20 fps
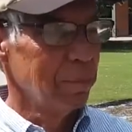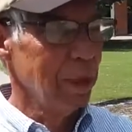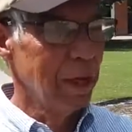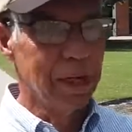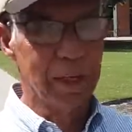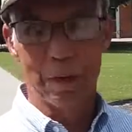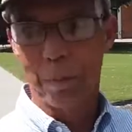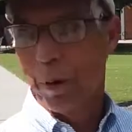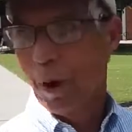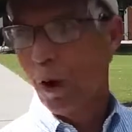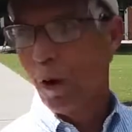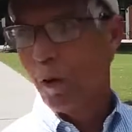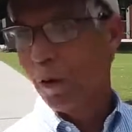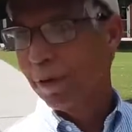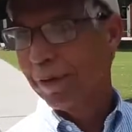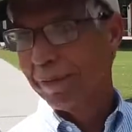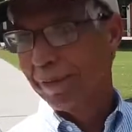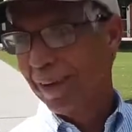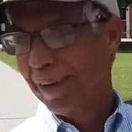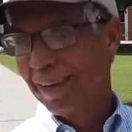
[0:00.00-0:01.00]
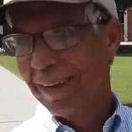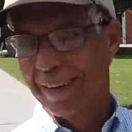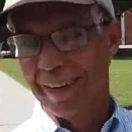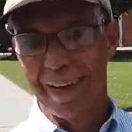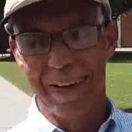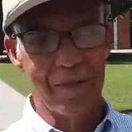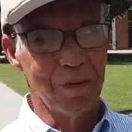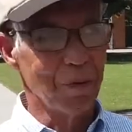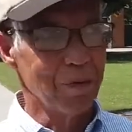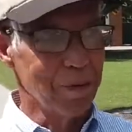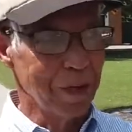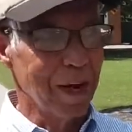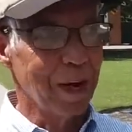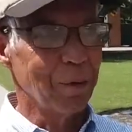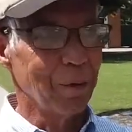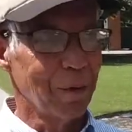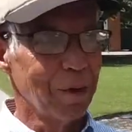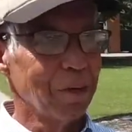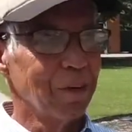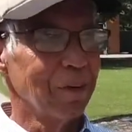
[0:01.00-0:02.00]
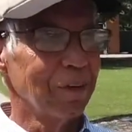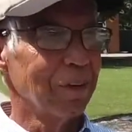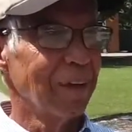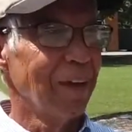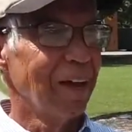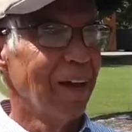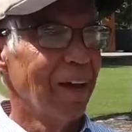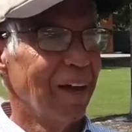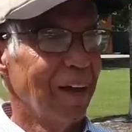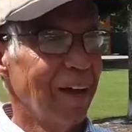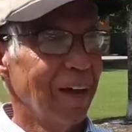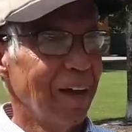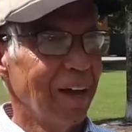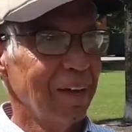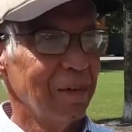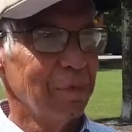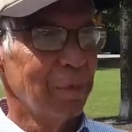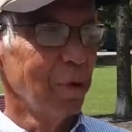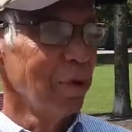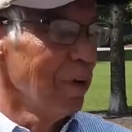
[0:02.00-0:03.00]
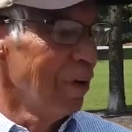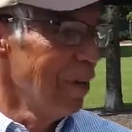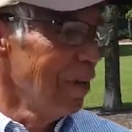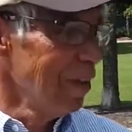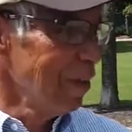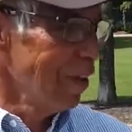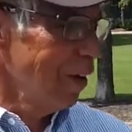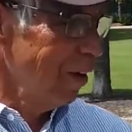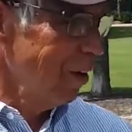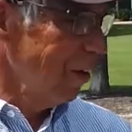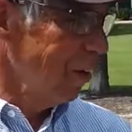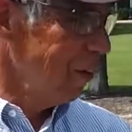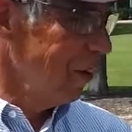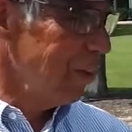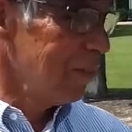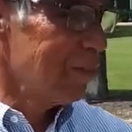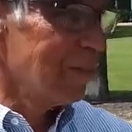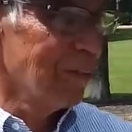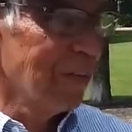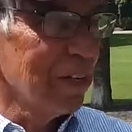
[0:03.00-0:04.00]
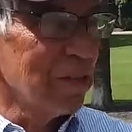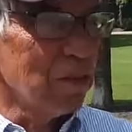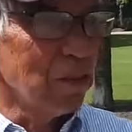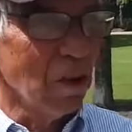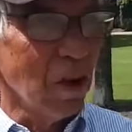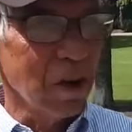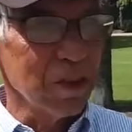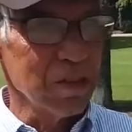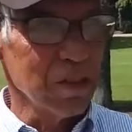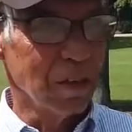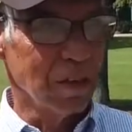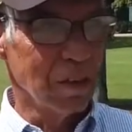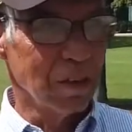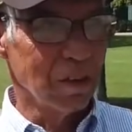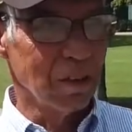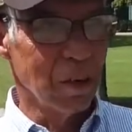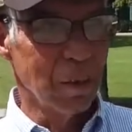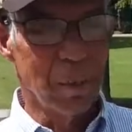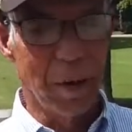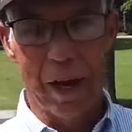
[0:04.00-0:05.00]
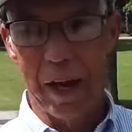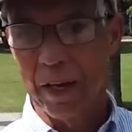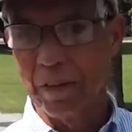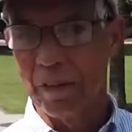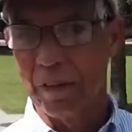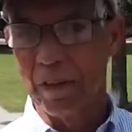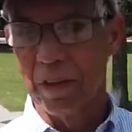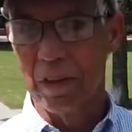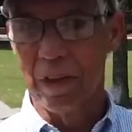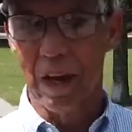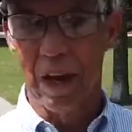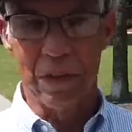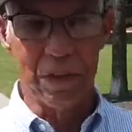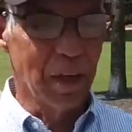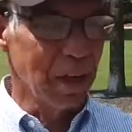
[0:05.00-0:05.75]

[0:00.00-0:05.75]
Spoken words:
pig and poke from Jack Rickard and put it in there, and it's lost a little capacity. And I